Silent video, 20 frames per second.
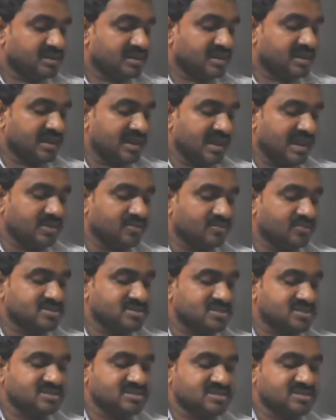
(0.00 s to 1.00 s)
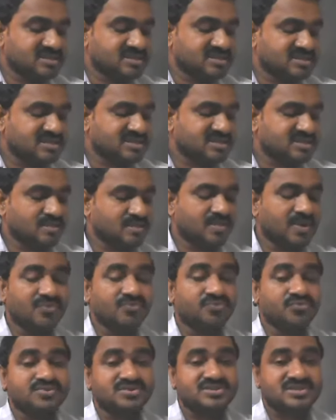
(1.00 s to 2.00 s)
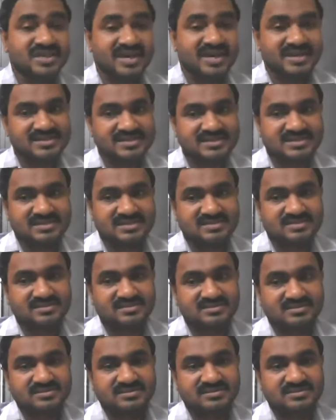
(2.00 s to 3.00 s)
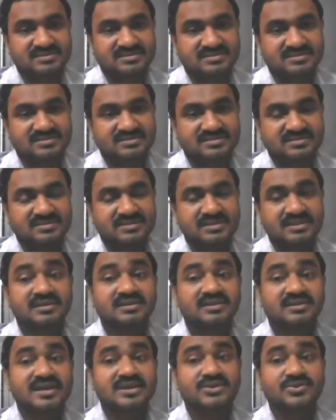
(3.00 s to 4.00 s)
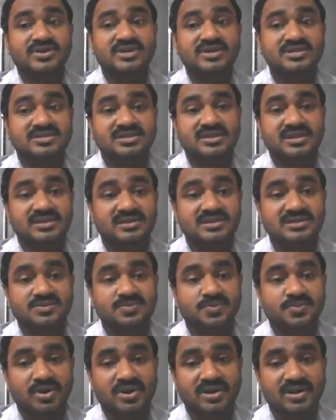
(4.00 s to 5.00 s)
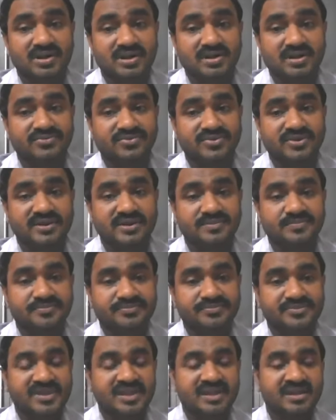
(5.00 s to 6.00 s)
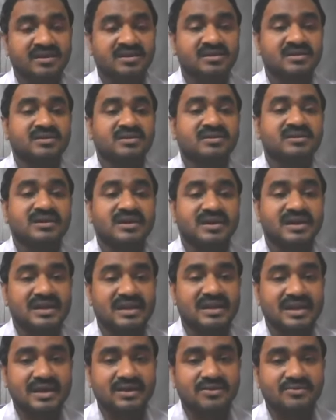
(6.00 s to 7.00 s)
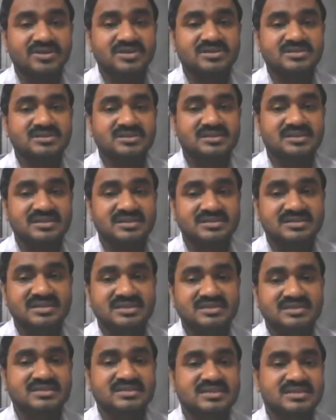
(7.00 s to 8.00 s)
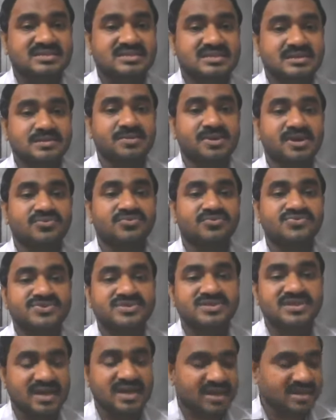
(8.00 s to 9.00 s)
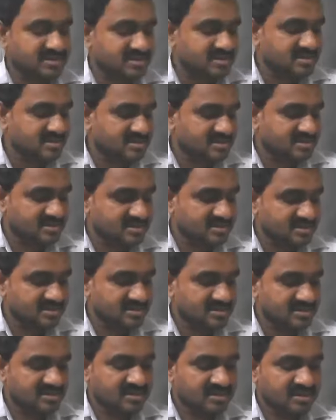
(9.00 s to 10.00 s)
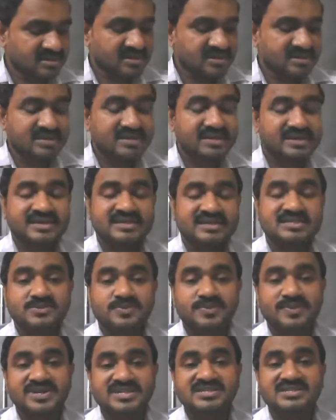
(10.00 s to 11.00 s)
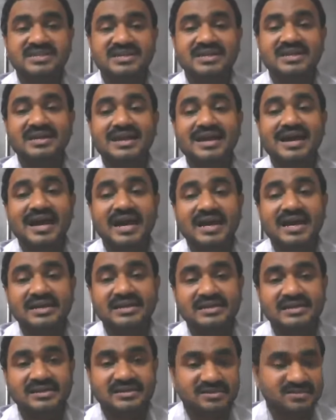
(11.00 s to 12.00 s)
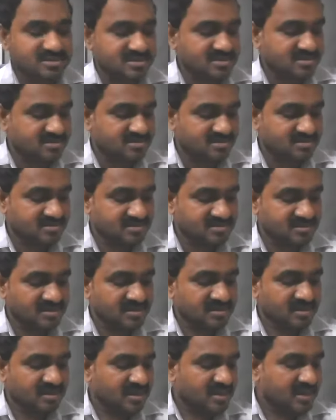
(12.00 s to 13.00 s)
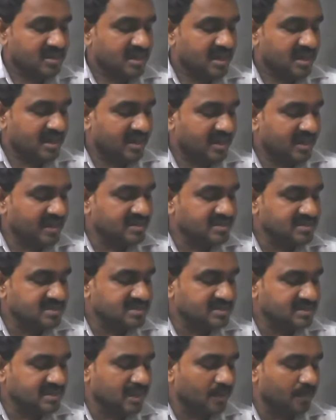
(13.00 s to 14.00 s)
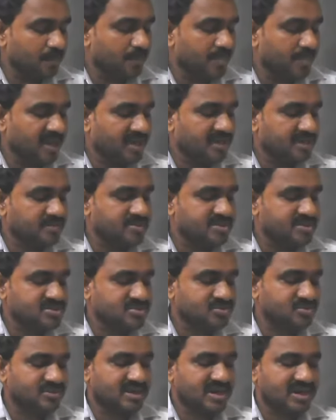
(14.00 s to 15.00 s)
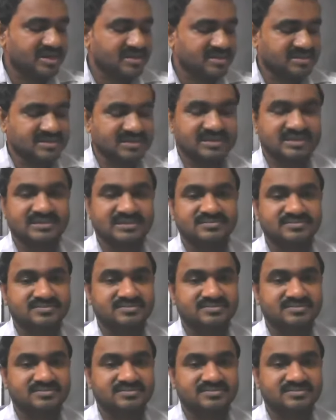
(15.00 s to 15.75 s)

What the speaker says: A language is a system of signs. Try to understand this point carefully. A language is a system of signs expressing ideas and hence comparable to writing,